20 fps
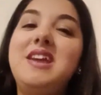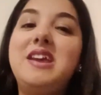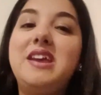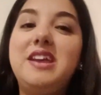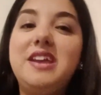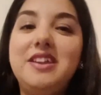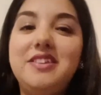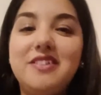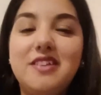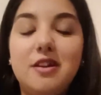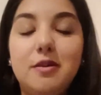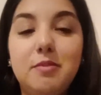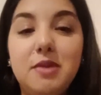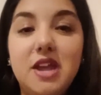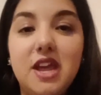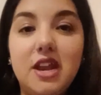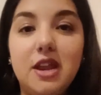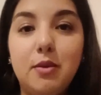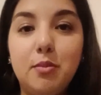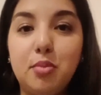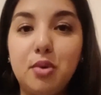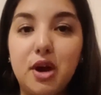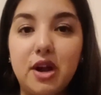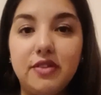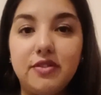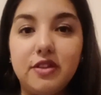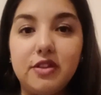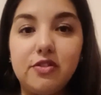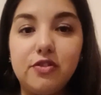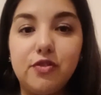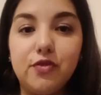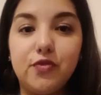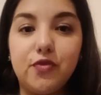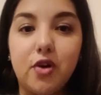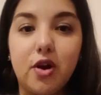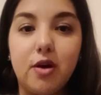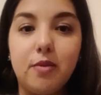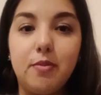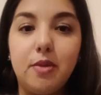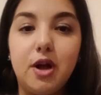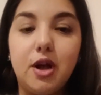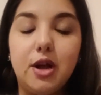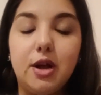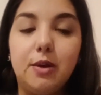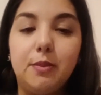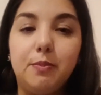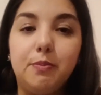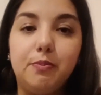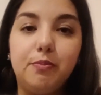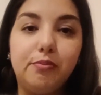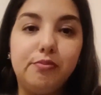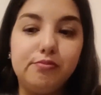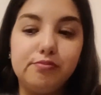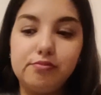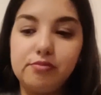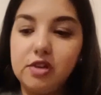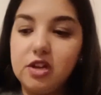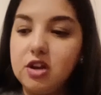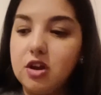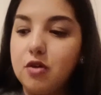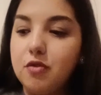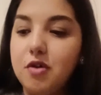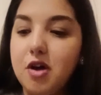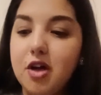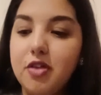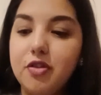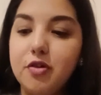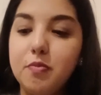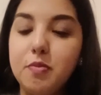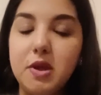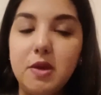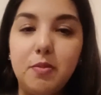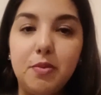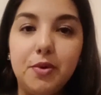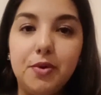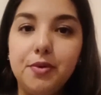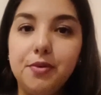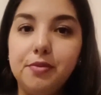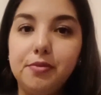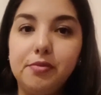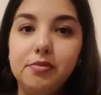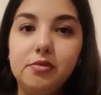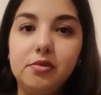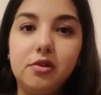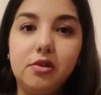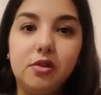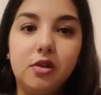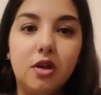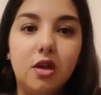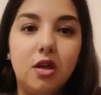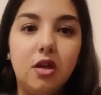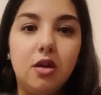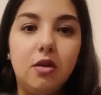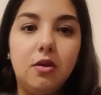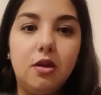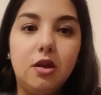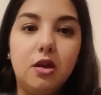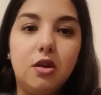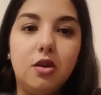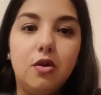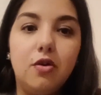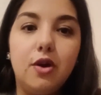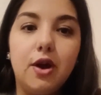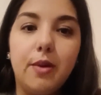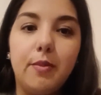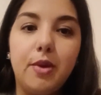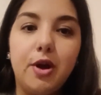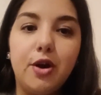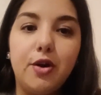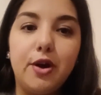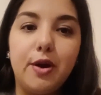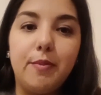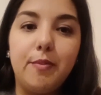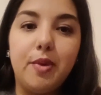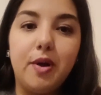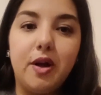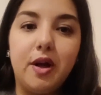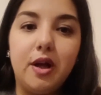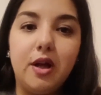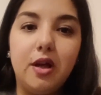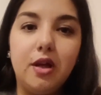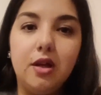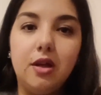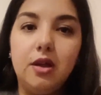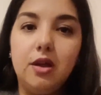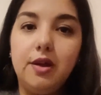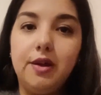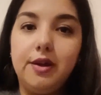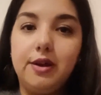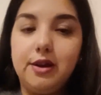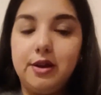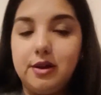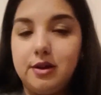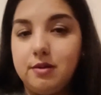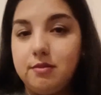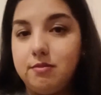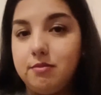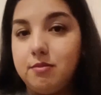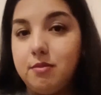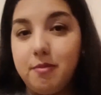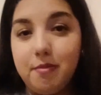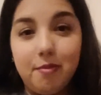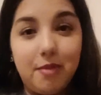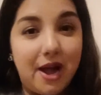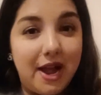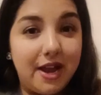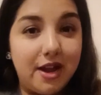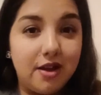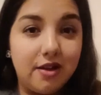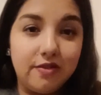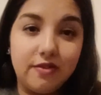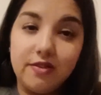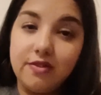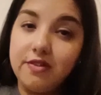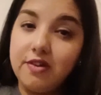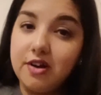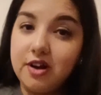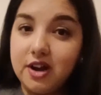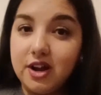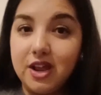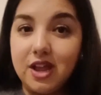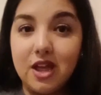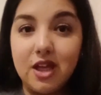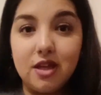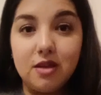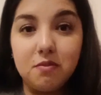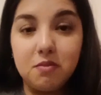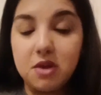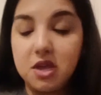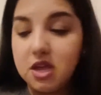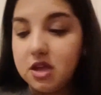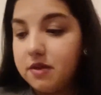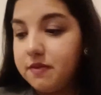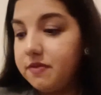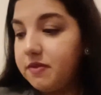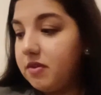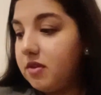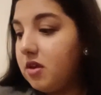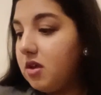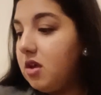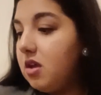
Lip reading: He's going to be getting presents from, you know, other people, you know, Grandma, Grandpa. My cousins are going to get him gifts.